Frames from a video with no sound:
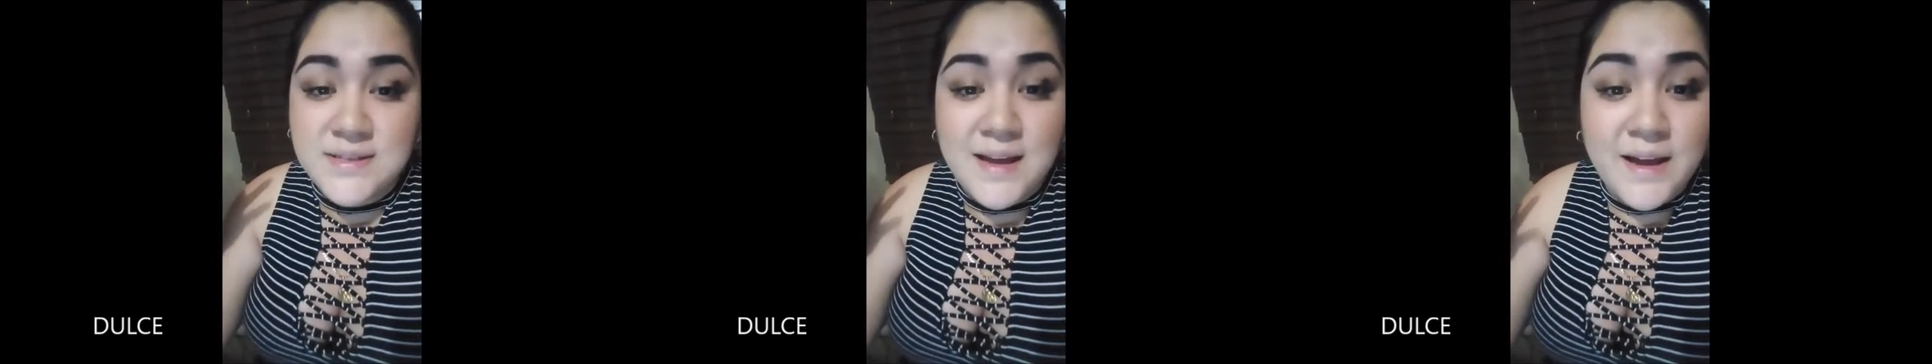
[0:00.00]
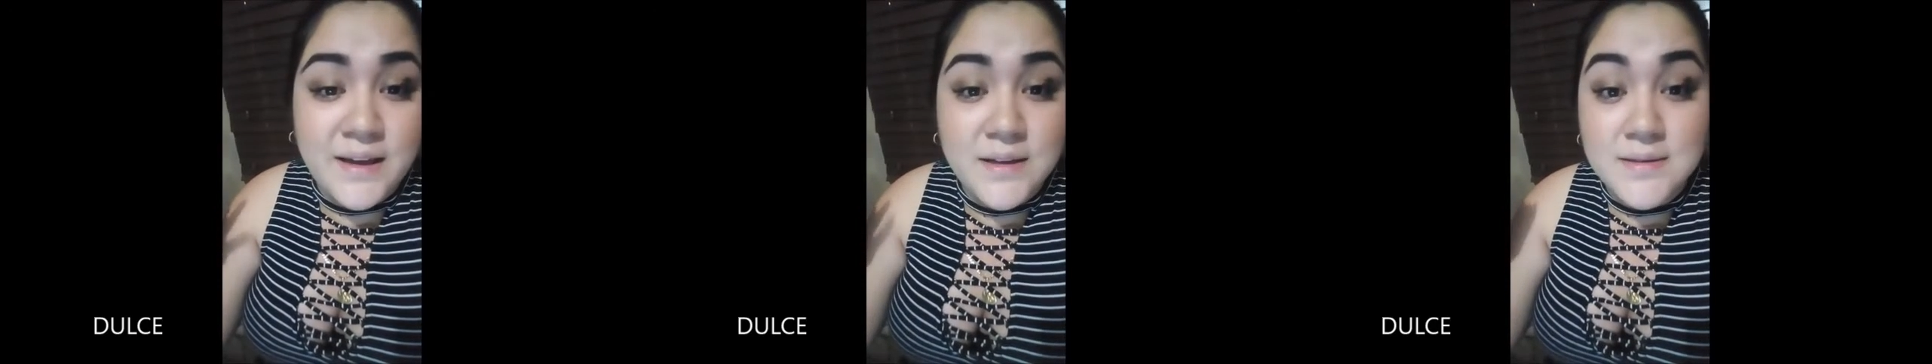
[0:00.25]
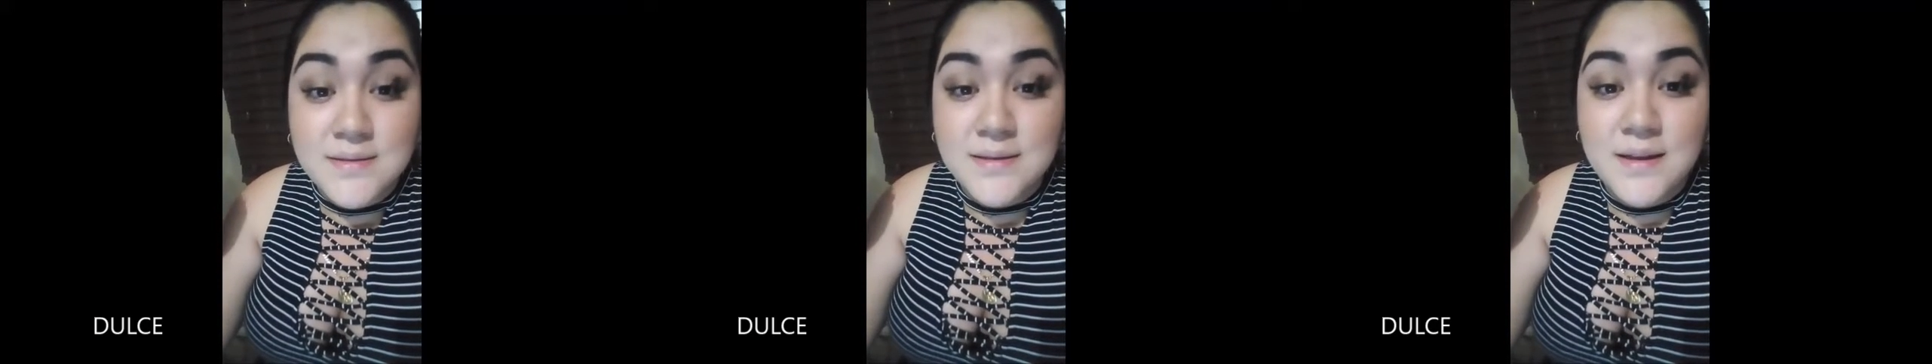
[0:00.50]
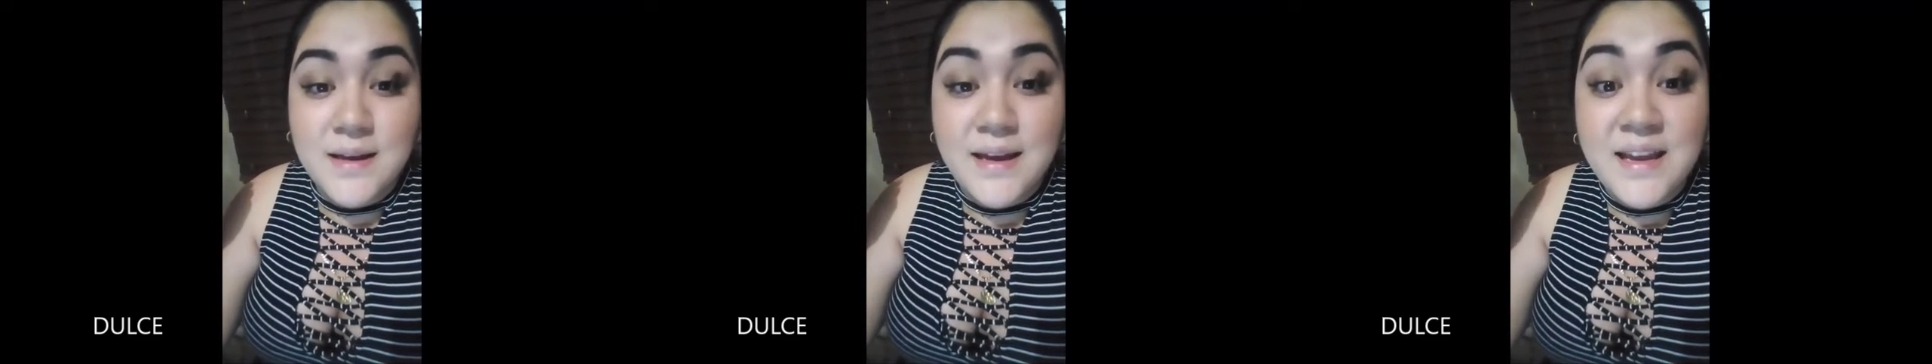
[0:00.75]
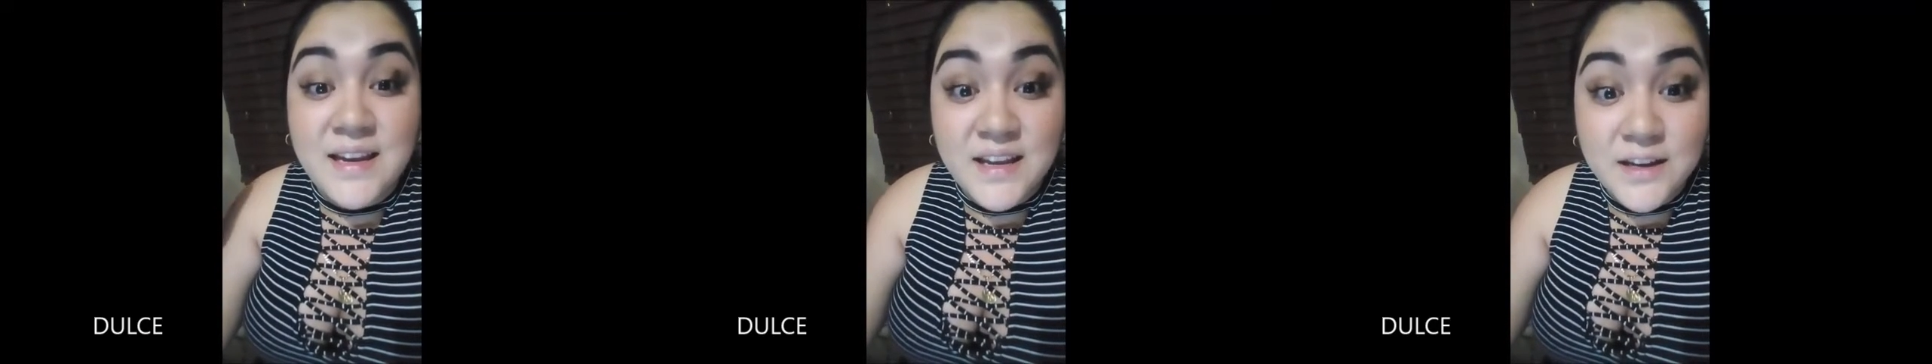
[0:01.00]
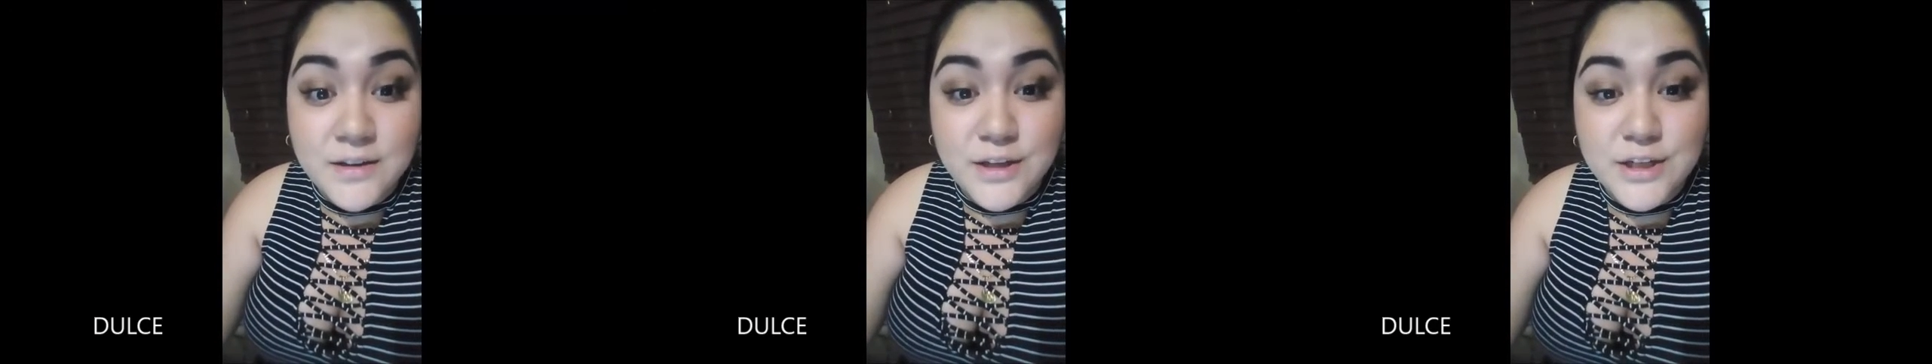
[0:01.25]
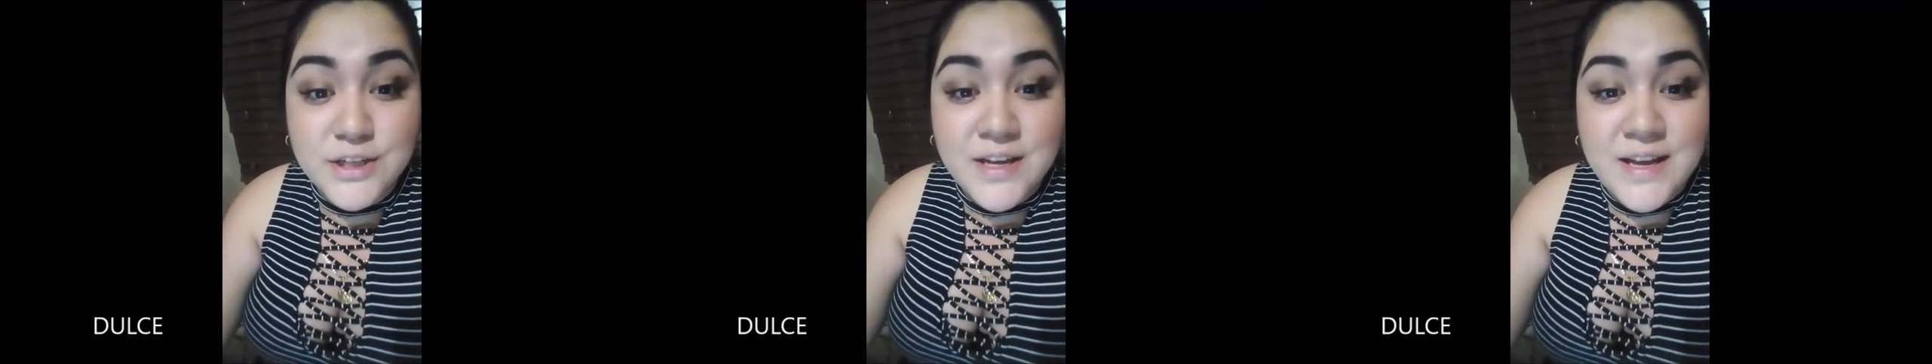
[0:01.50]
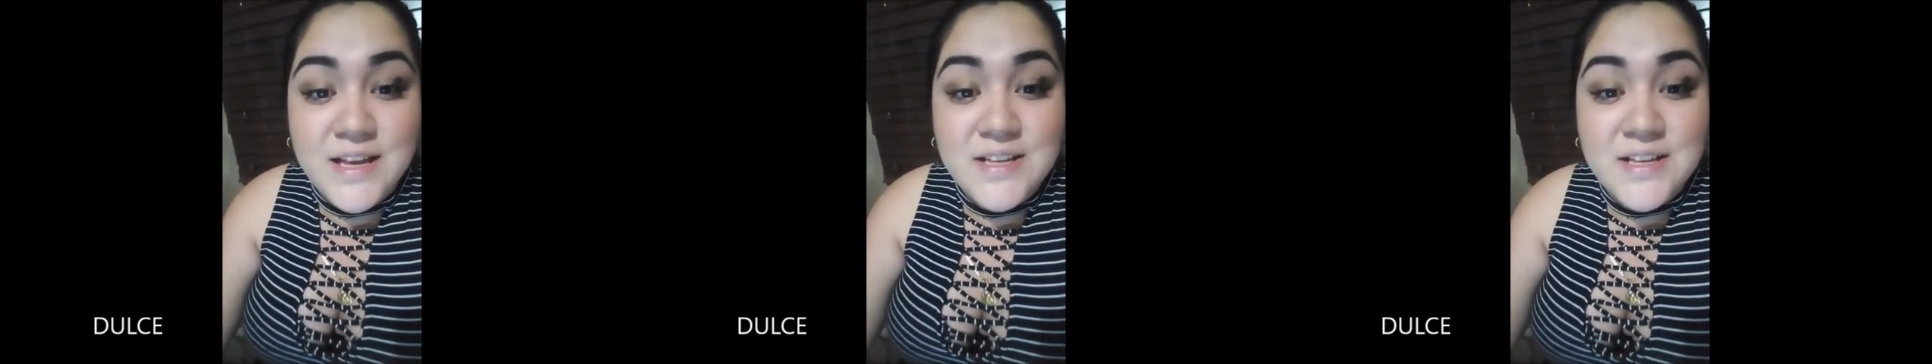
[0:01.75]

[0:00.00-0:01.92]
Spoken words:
science in English,